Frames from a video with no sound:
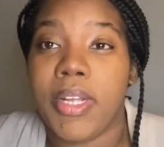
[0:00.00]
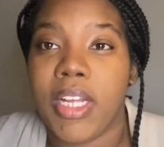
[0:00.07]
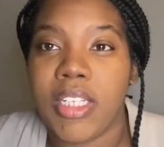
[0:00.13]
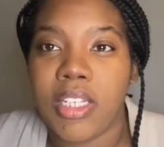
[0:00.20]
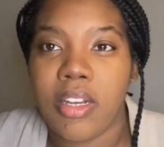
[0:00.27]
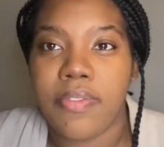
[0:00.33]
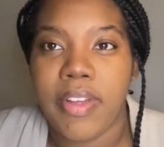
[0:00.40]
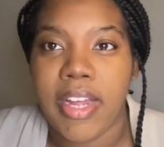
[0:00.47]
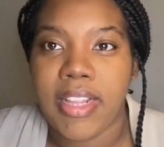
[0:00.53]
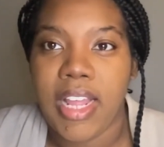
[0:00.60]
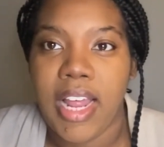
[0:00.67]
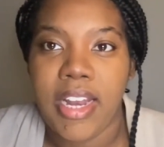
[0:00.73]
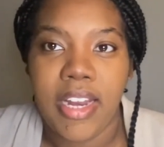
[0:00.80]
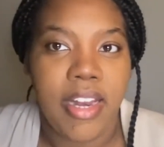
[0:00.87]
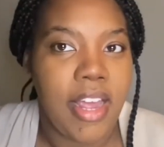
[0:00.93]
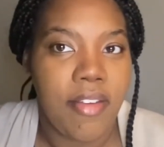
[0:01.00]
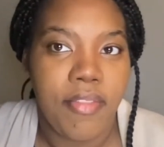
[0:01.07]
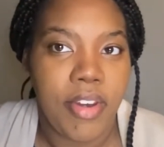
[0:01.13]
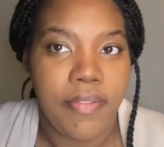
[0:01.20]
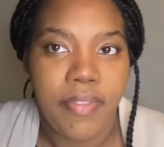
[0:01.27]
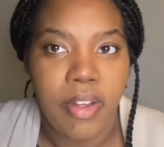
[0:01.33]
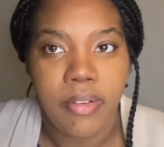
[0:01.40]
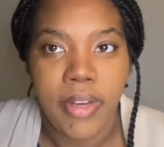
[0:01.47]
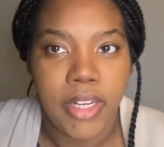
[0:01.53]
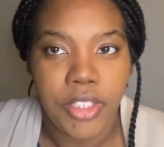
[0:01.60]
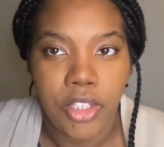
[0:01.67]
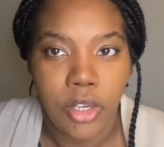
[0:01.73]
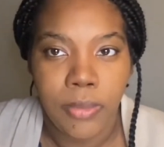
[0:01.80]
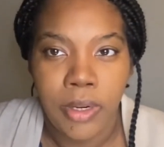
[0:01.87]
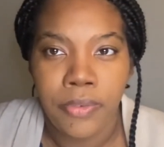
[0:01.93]
of the fact that I didn't have any foundation
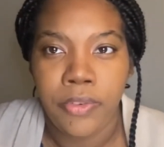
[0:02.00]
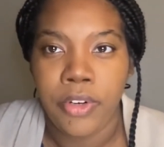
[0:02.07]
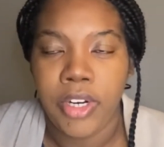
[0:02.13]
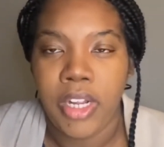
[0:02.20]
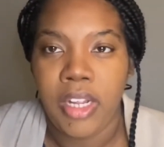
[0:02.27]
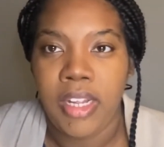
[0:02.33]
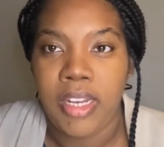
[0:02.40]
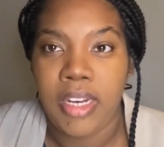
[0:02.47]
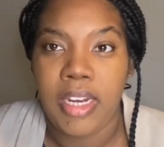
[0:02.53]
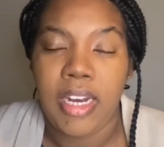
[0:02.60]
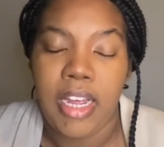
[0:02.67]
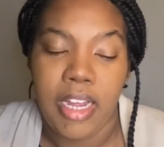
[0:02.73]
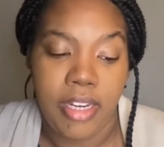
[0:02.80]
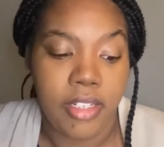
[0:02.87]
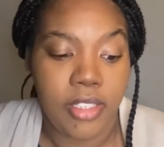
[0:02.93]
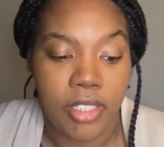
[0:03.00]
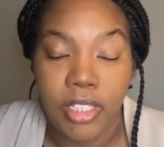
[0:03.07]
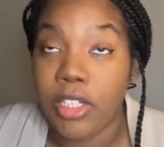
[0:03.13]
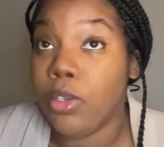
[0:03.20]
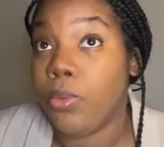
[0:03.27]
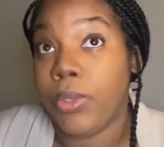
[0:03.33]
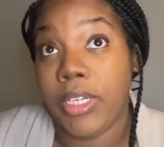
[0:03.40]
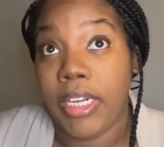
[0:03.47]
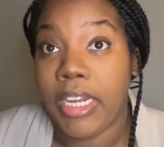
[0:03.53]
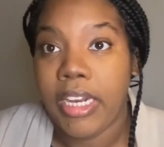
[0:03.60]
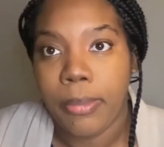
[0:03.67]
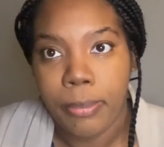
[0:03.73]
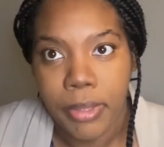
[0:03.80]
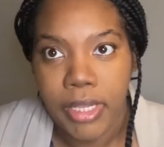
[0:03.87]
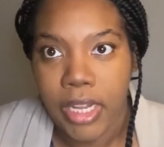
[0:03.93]
on my forehead, and I still went ahead and
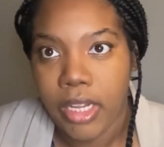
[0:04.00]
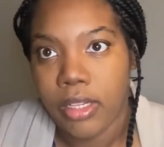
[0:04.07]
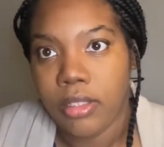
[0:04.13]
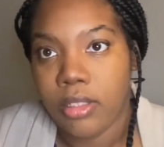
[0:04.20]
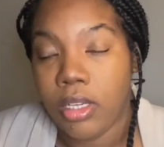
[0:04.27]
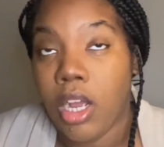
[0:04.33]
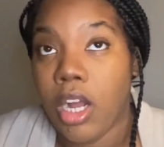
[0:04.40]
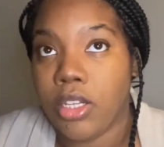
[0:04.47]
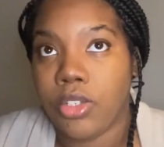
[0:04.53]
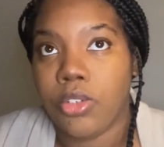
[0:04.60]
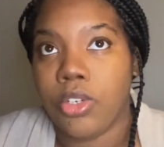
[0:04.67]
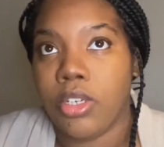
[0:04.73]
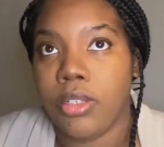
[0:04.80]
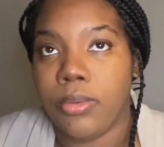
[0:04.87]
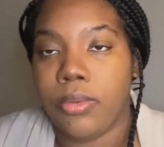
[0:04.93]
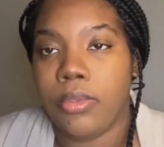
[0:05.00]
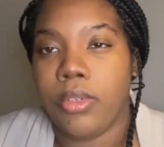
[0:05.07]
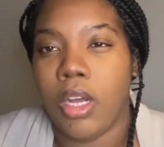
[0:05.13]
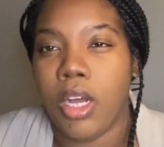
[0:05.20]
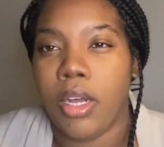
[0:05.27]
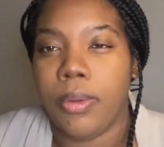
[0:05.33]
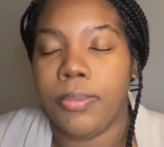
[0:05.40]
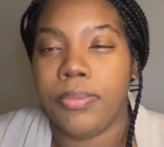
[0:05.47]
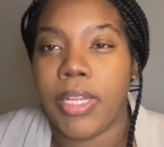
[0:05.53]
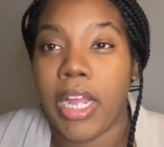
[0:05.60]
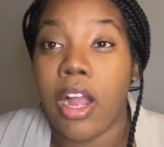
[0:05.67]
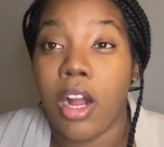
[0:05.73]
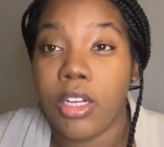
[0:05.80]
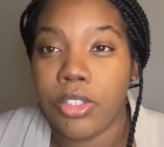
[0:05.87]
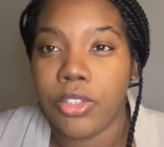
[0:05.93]
put that contour
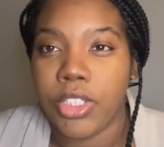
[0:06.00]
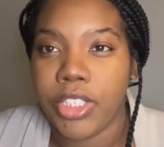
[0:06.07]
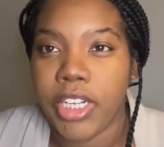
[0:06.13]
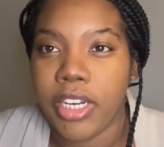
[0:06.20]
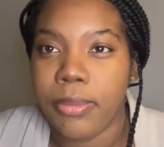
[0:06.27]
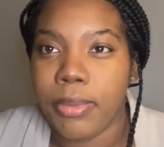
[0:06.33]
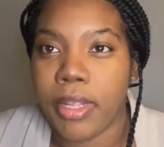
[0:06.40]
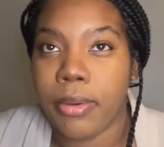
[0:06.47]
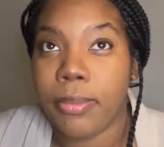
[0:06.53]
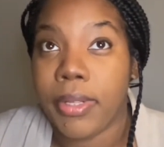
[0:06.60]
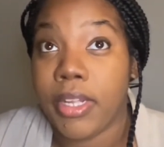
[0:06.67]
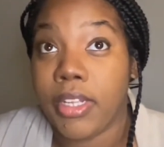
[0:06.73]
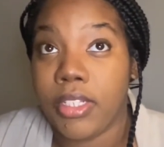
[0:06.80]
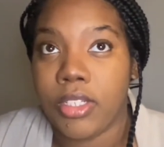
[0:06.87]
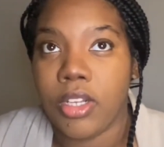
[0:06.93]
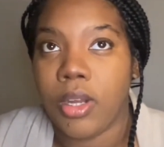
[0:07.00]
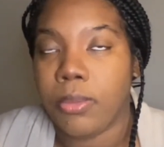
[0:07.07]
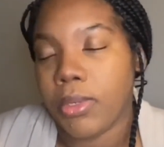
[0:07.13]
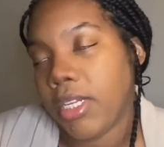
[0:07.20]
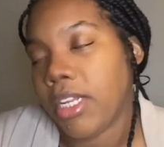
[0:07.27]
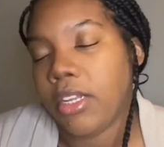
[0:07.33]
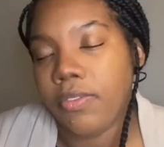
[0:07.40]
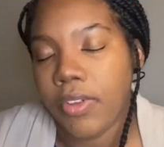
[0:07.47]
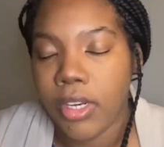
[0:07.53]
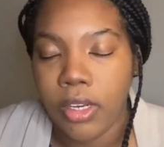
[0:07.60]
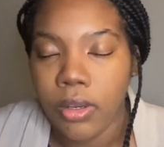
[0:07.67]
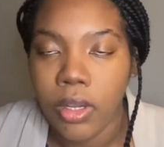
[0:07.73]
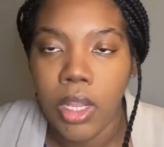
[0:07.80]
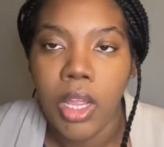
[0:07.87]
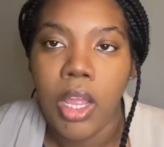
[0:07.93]
shade up there because, you know, I'm looking at the video.
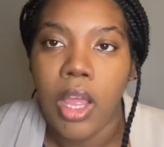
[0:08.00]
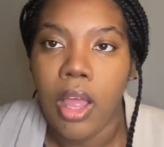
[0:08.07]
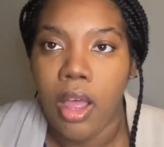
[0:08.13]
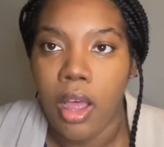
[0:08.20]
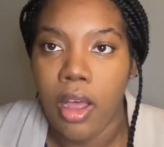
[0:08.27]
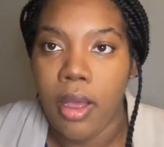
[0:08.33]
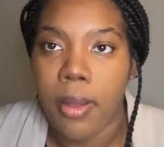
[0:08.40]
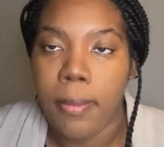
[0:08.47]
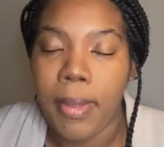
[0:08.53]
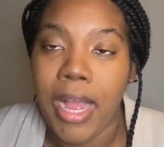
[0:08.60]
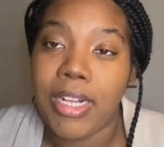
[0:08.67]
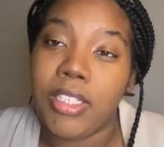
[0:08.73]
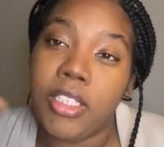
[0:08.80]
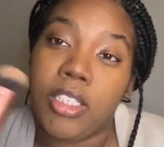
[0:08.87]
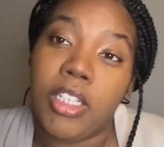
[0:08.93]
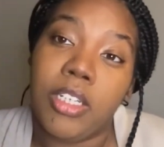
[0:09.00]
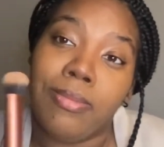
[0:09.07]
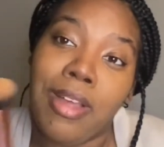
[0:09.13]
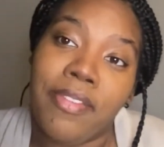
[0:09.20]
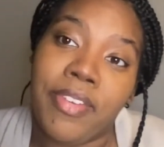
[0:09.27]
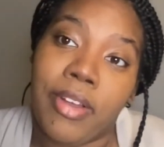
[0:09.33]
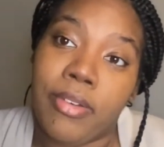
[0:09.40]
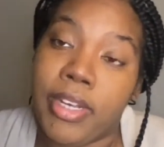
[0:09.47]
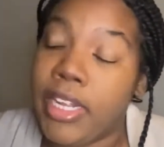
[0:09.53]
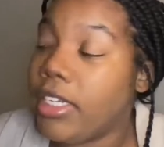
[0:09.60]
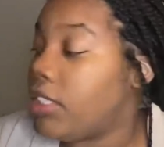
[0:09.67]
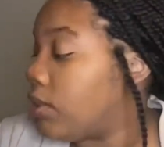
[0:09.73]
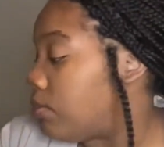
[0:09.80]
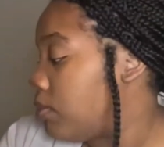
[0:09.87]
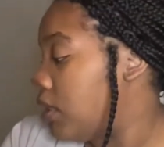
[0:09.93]
I just took my
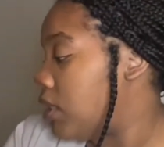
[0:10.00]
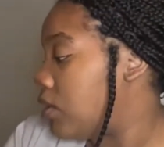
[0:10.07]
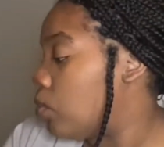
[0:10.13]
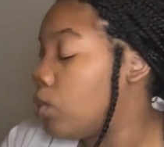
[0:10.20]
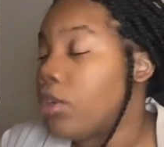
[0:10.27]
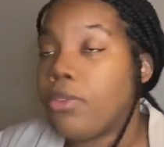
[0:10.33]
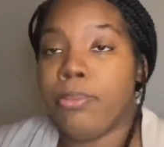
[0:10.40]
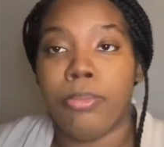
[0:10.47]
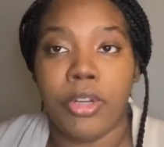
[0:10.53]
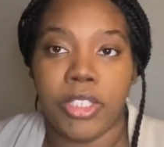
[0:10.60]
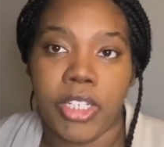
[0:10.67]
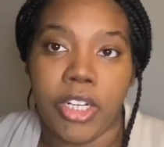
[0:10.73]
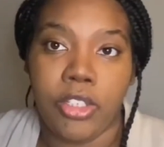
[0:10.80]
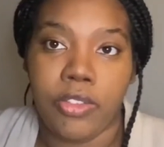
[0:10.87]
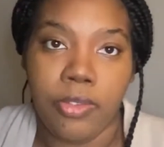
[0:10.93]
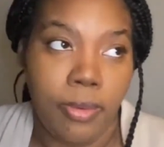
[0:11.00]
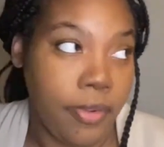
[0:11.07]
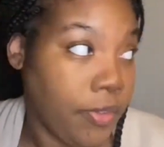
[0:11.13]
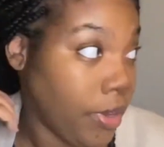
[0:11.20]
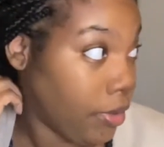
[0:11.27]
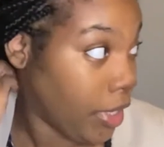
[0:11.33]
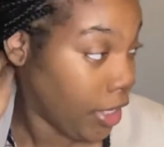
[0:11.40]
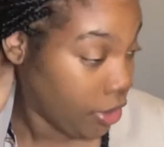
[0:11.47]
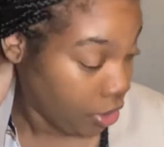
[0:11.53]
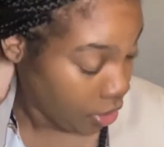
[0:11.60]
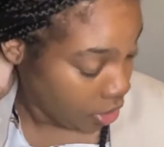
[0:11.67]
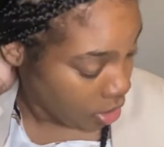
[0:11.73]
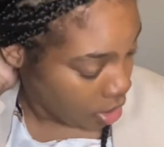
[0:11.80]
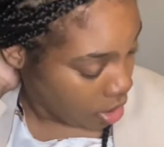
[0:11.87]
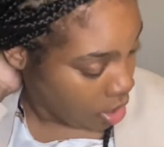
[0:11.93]
foundation brush with the brush I used for my foundation
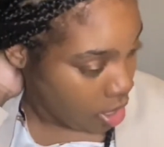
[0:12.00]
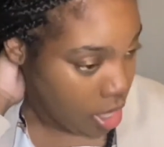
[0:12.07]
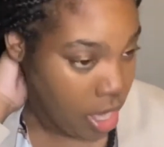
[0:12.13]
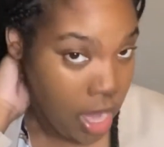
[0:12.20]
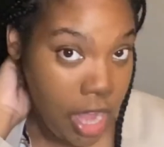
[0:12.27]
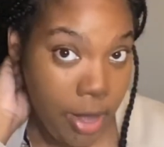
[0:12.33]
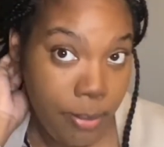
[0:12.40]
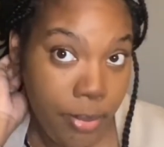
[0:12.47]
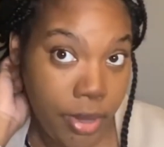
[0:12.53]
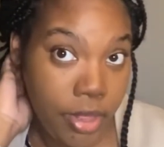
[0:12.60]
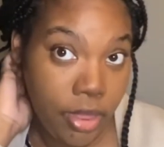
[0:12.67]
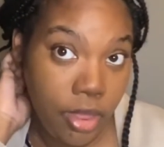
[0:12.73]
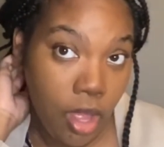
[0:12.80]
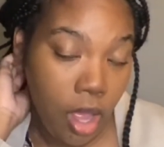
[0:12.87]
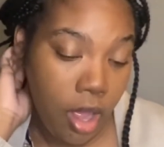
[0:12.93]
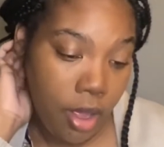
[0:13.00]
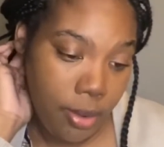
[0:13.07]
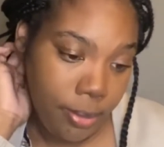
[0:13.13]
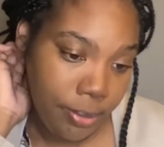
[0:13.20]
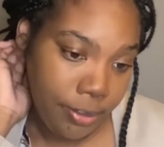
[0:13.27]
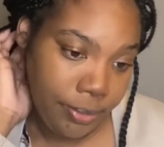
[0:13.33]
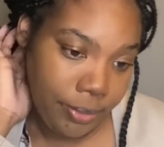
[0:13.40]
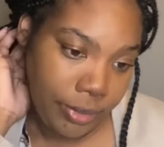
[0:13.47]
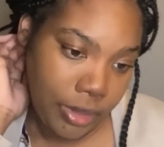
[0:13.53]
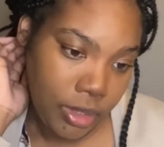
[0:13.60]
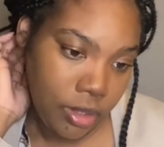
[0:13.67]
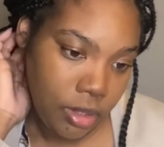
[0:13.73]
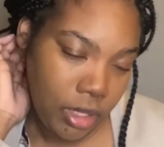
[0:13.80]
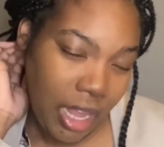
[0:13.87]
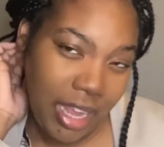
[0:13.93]
and put,
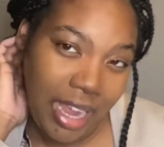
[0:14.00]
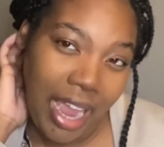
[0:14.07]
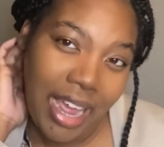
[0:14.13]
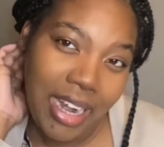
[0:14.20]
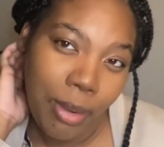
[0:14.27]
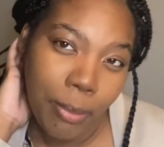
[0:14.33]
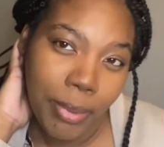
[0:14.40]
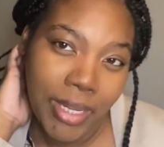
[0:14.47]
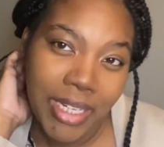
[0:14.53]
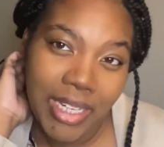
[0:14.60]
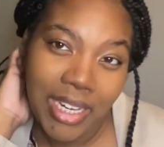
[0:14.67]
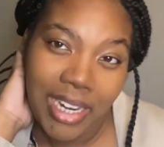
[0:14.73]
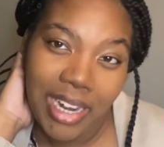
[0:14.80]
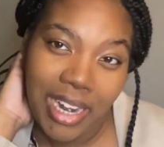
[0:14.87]
kind of blend that